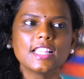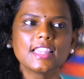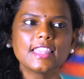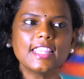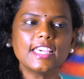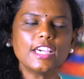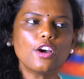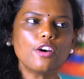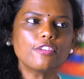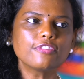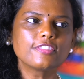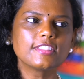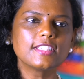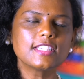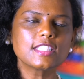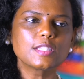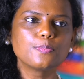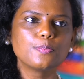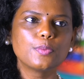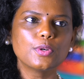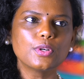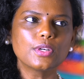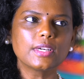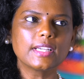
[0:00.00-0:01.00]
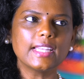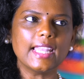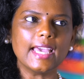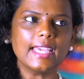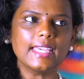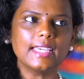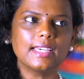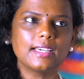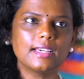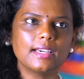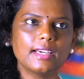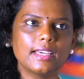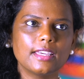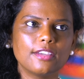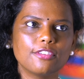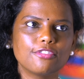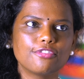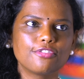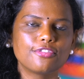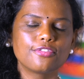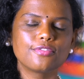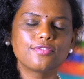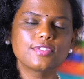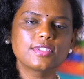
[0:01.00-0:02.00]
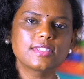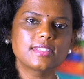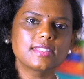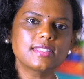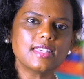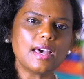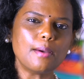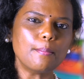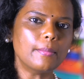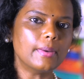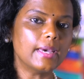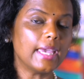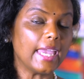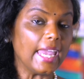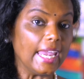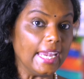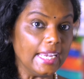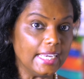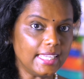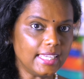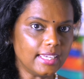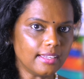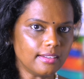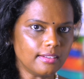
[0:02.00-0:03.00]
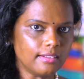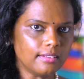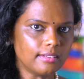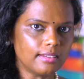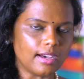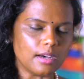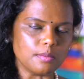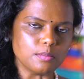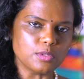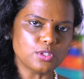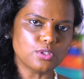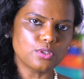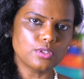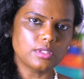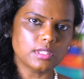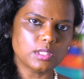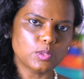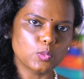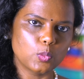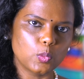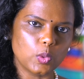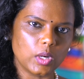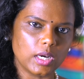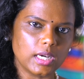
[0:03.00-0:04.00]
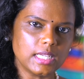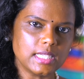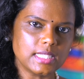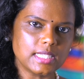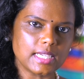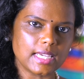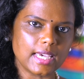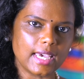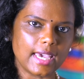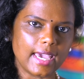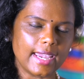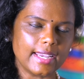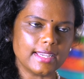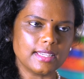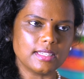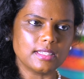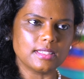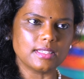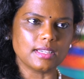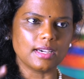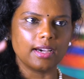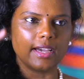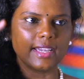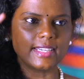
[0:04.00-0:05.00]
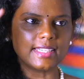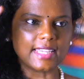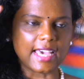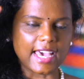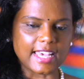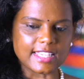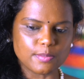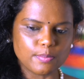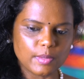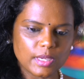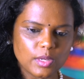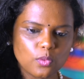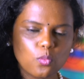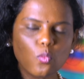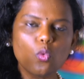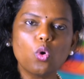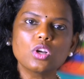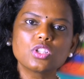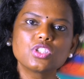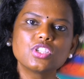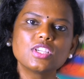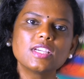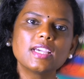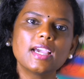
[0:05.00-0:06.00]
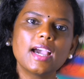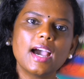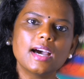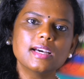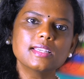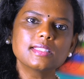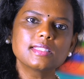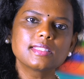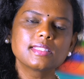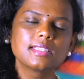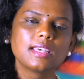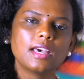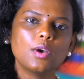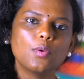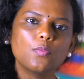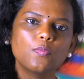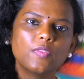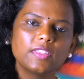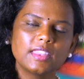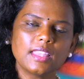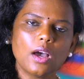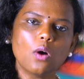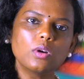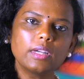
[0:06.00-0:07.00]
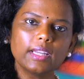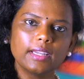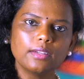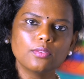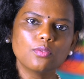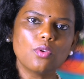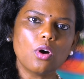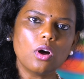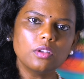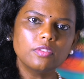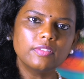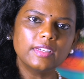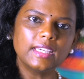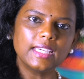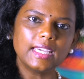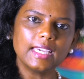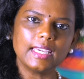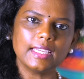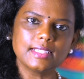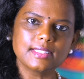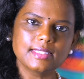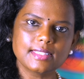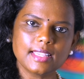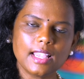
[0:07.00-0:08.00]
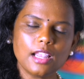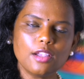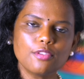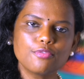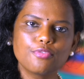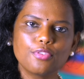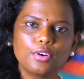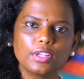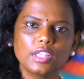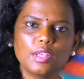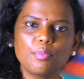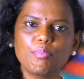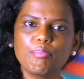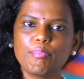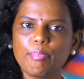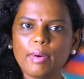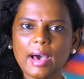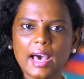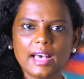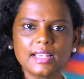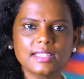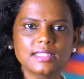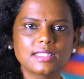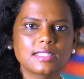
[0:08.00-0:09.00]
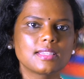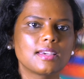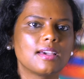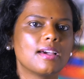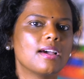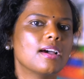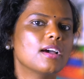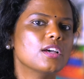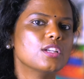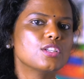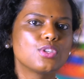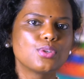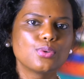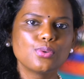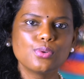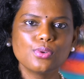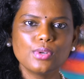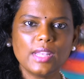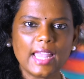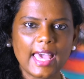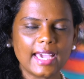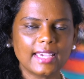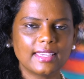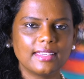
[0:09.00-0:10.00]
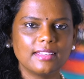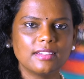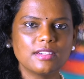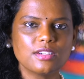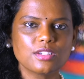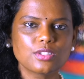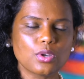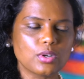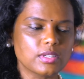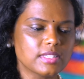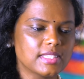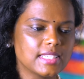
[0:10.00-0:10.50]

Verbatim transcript: Think of this book like if some alien comes to this world and uh, it has been watching us without involving itself for the past 2 lakh years or